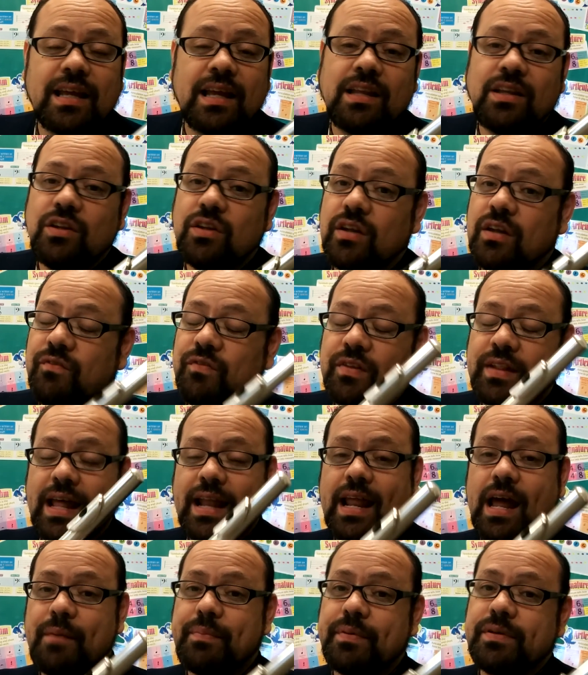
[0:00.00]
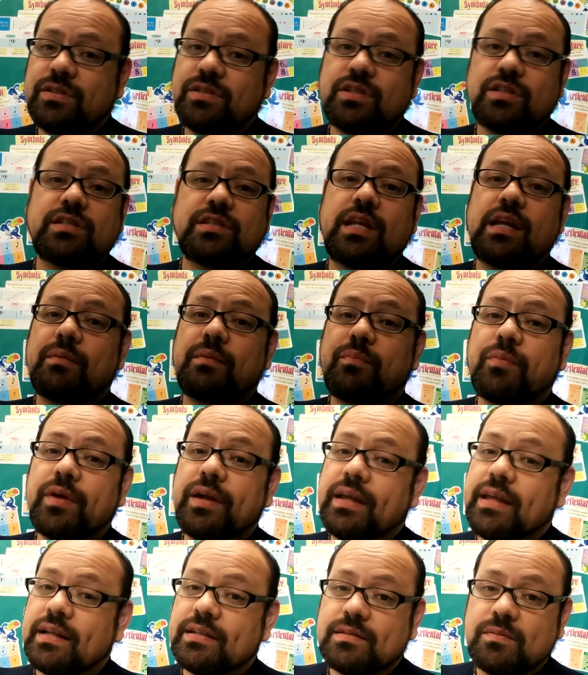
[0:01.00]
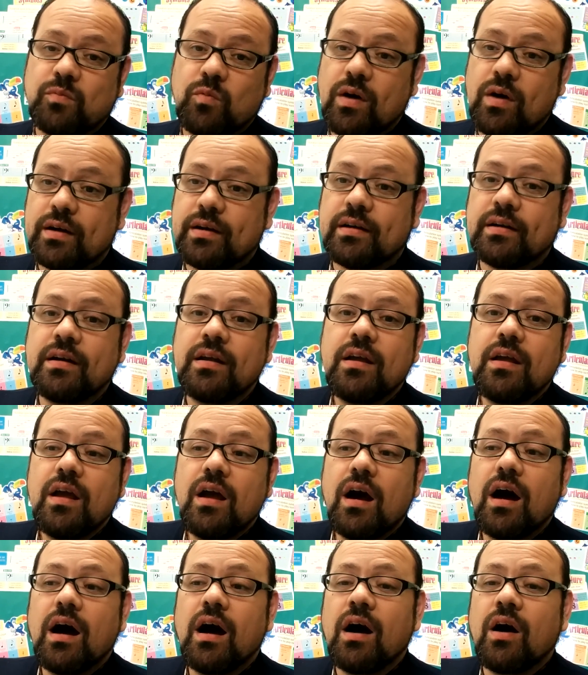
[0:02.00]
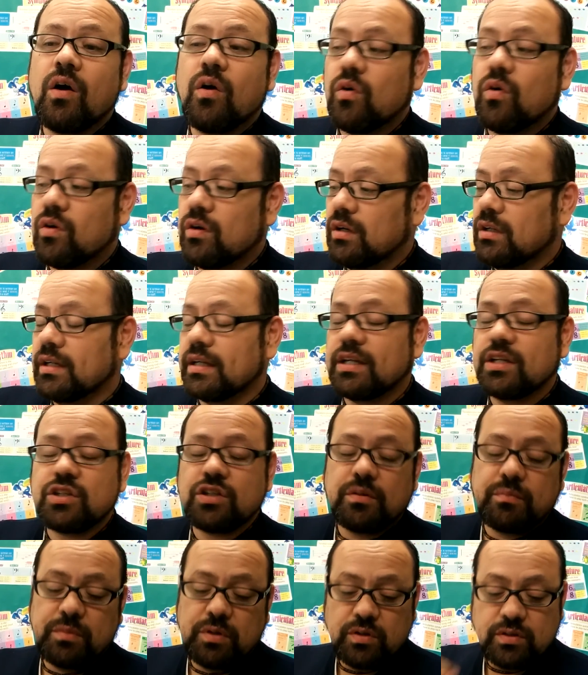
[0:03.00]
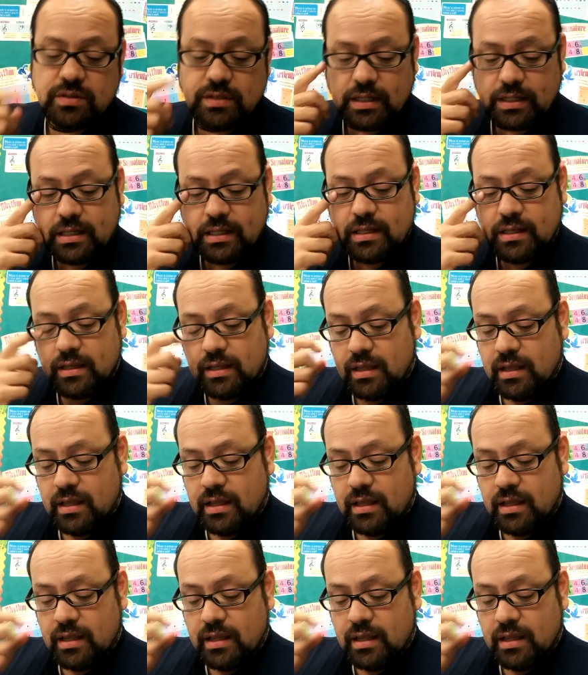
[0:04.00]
and if that happens, just take a break, get some water, or look at your music.